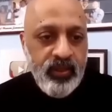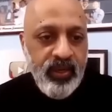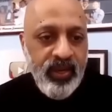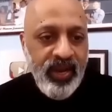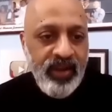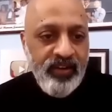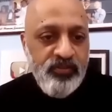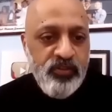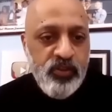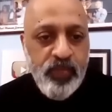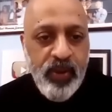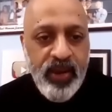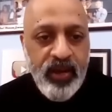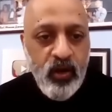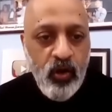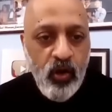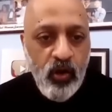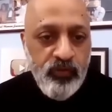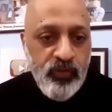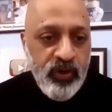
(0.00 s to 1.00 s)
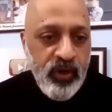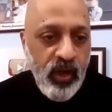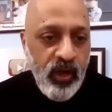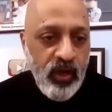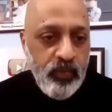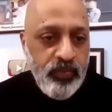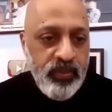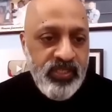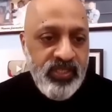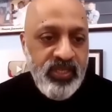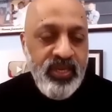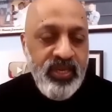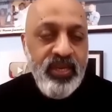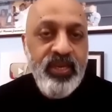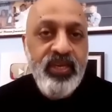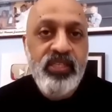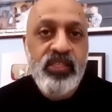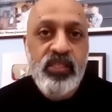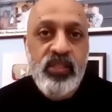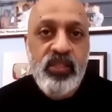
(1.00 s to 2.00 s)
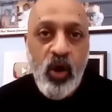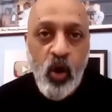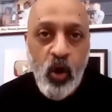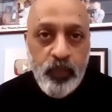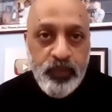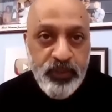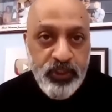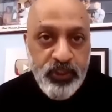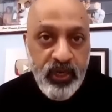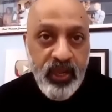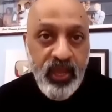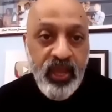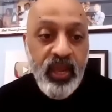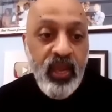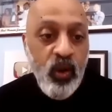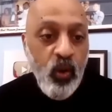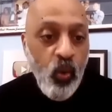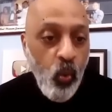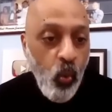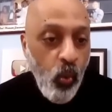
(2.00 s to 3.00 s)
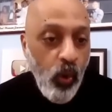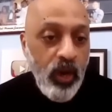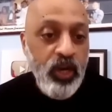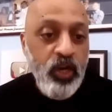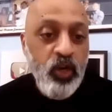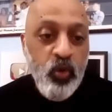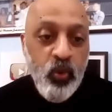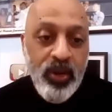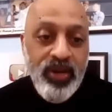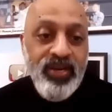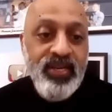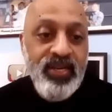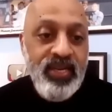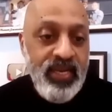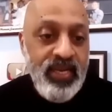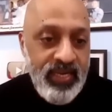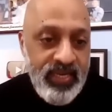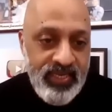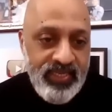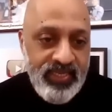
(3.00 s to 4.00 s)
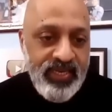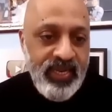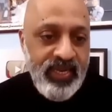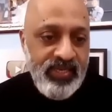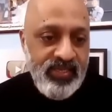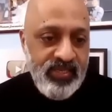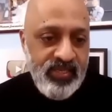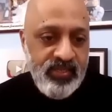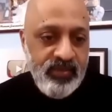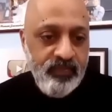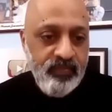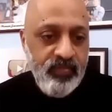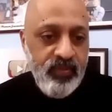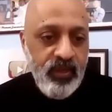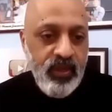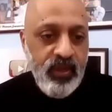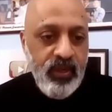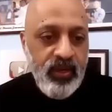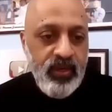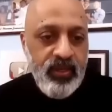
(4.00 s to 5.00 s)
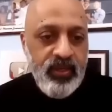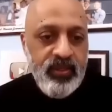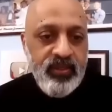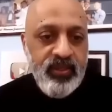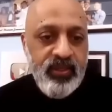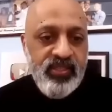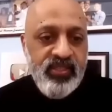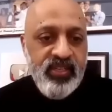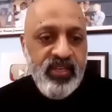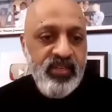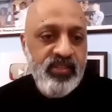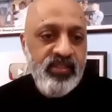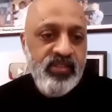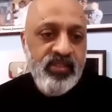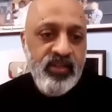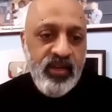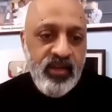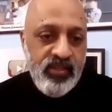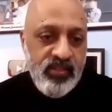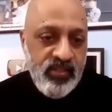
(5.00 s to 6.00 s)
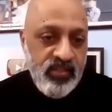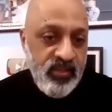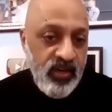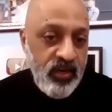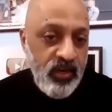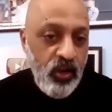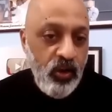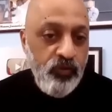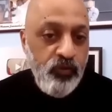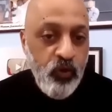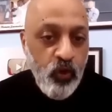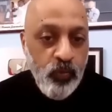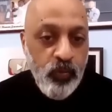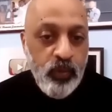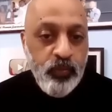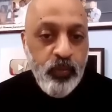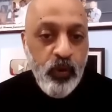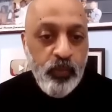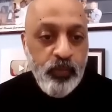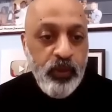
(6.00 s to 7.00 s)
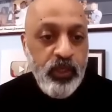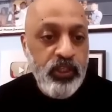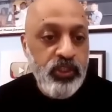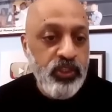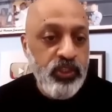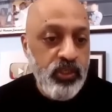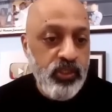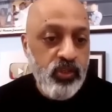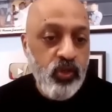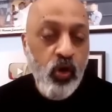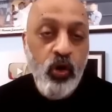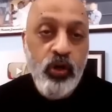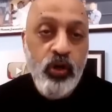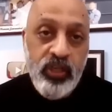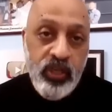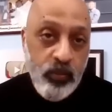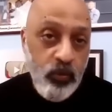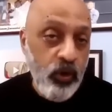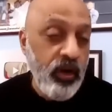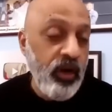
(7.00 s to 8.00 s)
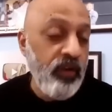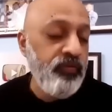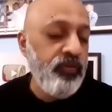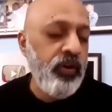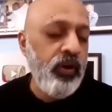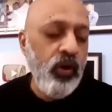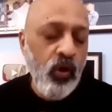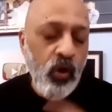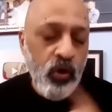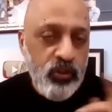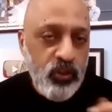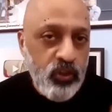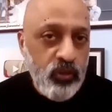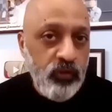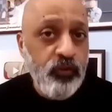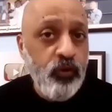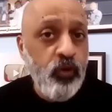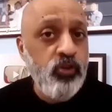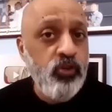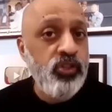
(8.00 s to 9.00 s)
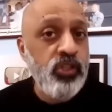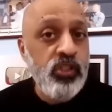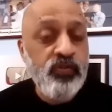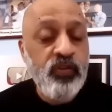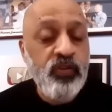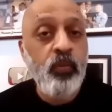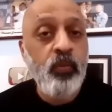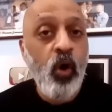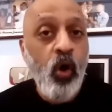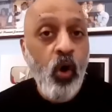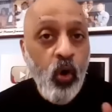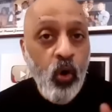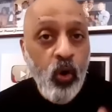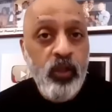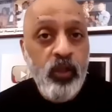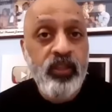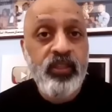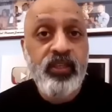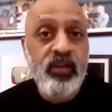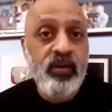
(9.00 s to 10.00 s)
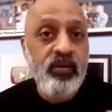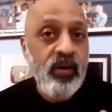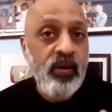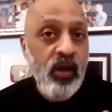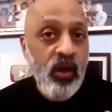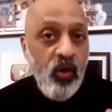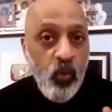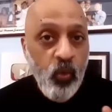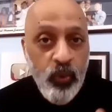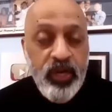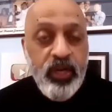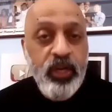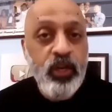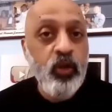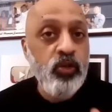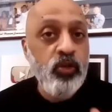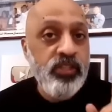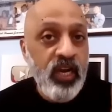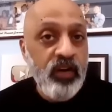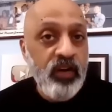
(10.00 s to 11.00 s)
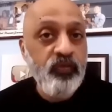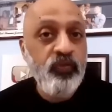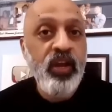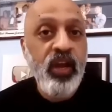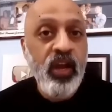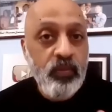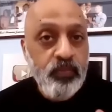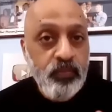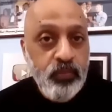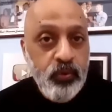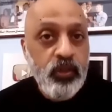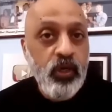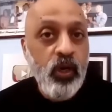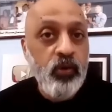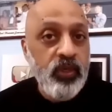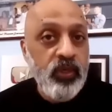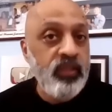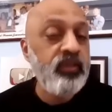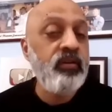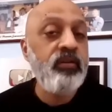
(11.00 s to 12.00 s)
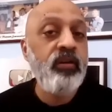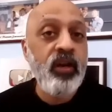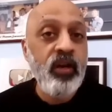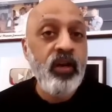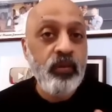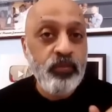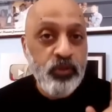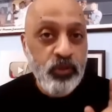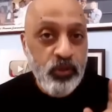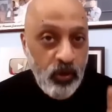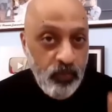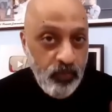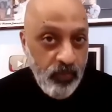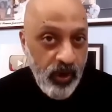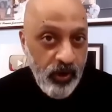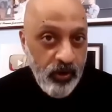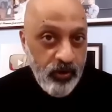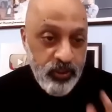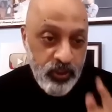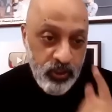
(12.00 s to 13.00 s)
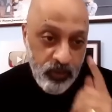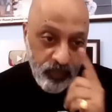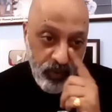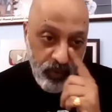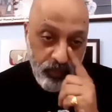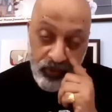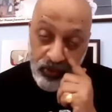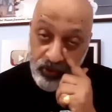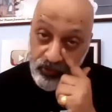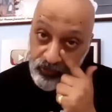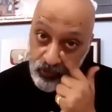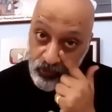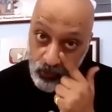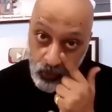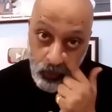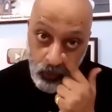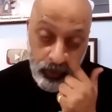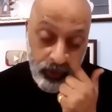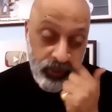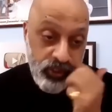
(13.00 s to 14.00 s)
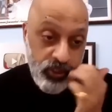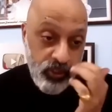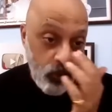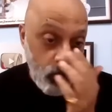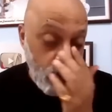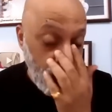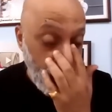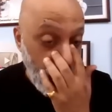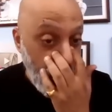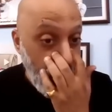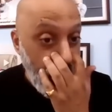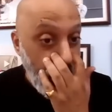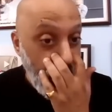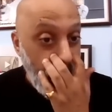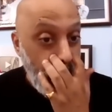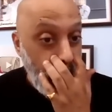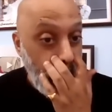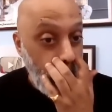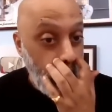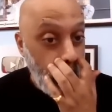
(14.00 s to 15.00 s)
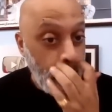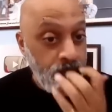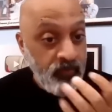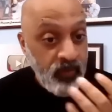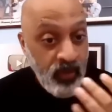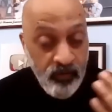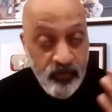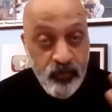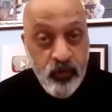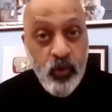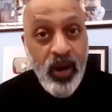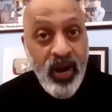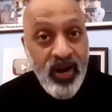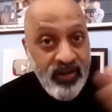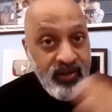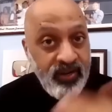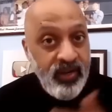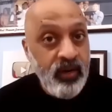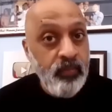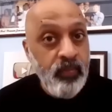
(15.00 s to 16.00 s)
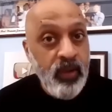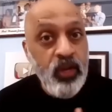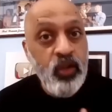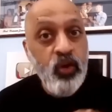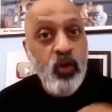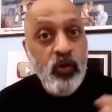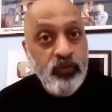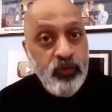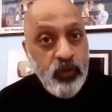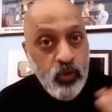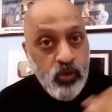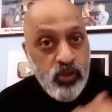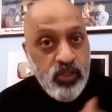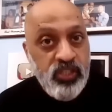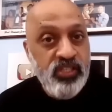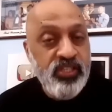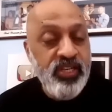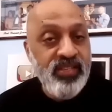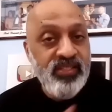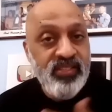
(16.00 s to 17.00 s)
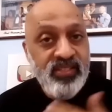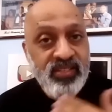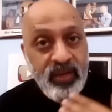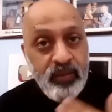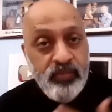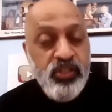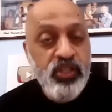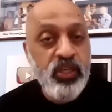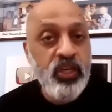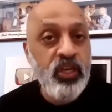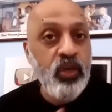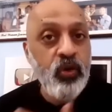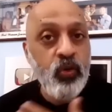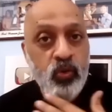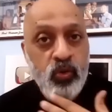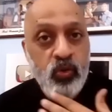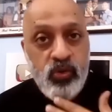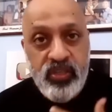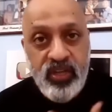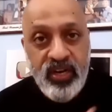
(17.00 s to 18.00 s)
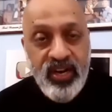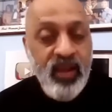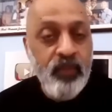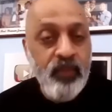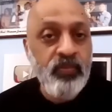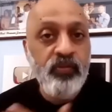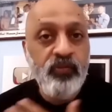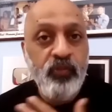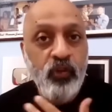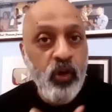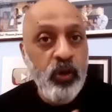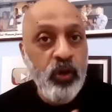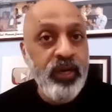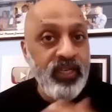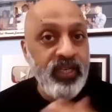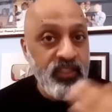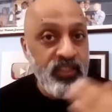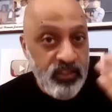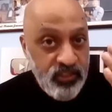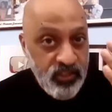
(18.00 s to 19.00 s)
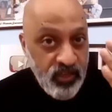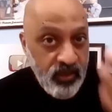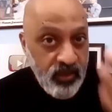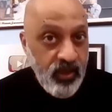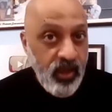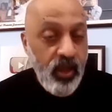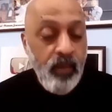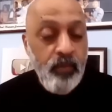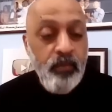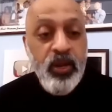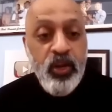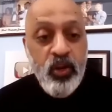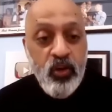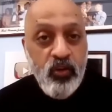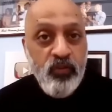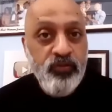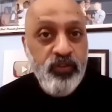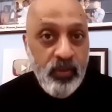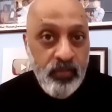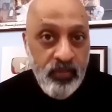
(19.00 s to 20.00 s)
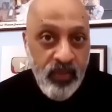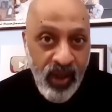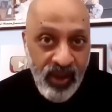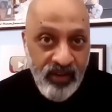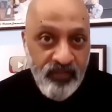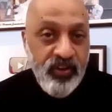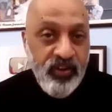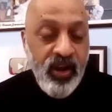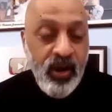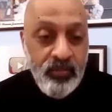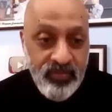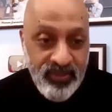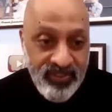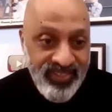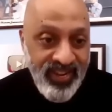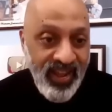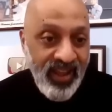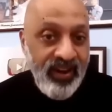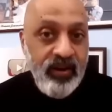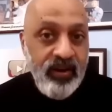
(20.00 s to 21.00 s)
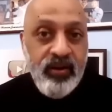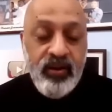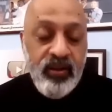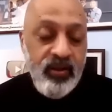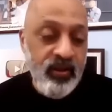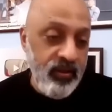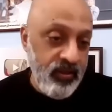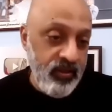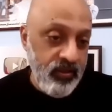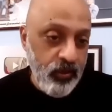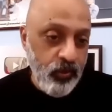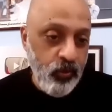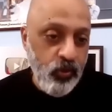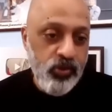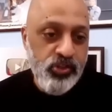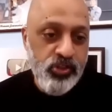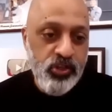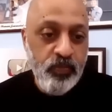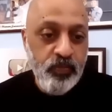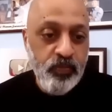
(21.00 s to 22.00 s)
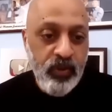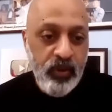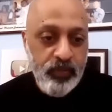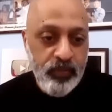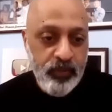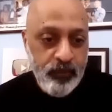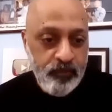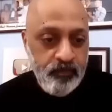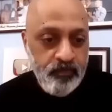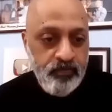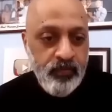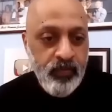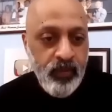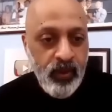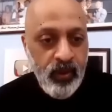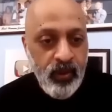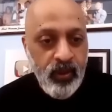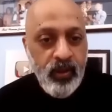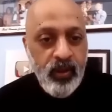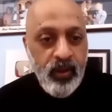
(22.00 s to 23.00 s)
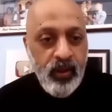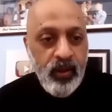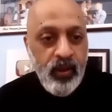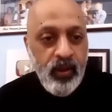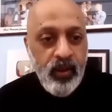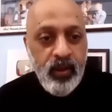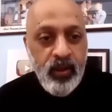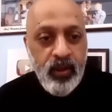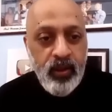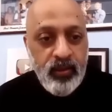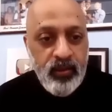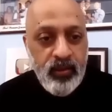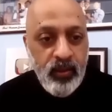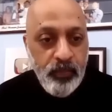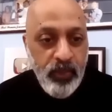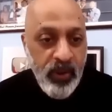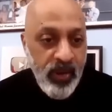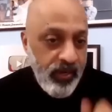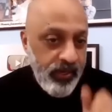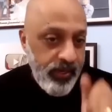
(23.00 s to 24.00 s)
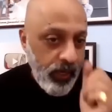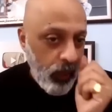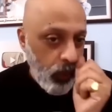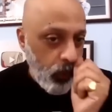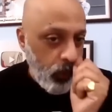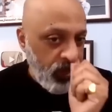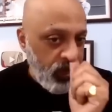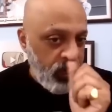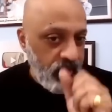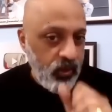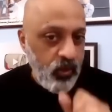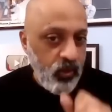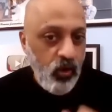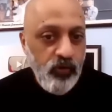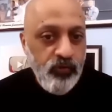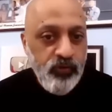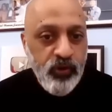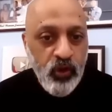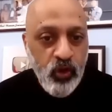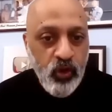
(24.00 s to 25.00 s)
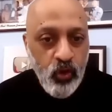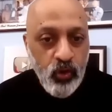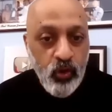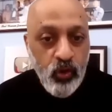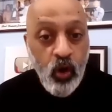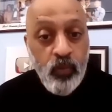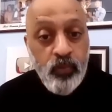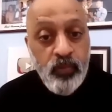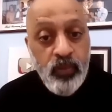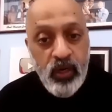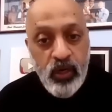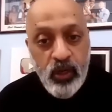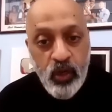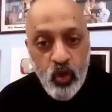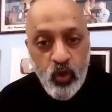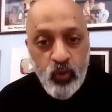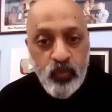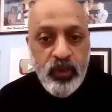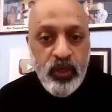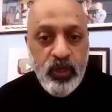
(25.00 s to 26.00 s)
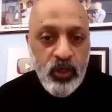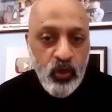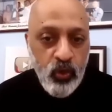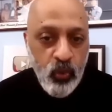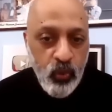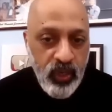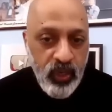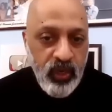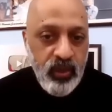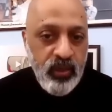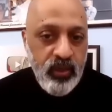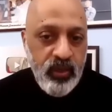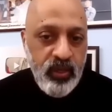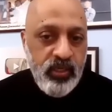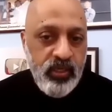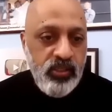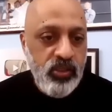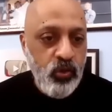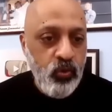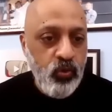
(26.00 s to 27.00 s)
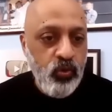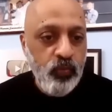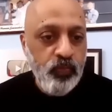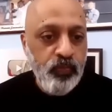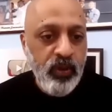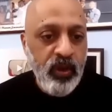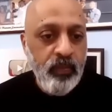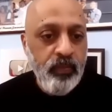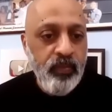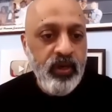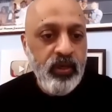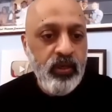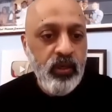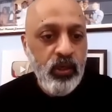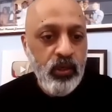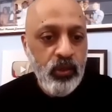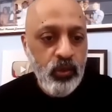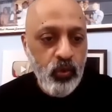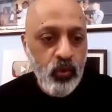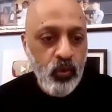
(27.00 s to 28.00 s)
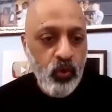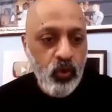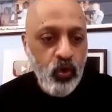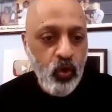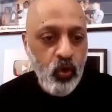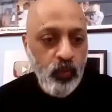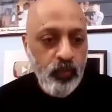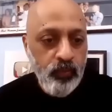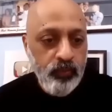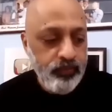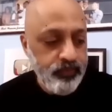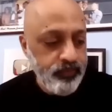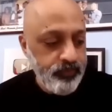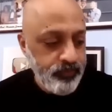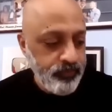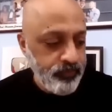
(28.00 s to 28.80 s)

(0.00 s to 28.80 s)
The lifespan of an RBC is option A, 120 days. The statistical study of human population is called demography. Lots of questions from all the videos that we had put out in the run-up to your biology paper, if you notice. So uh, if you had done many of those tests and MCQs, the name, the following, etc., many of them have come directly in the question paper. The pale yellow color of hu normal human urine is due to pigment urochrome.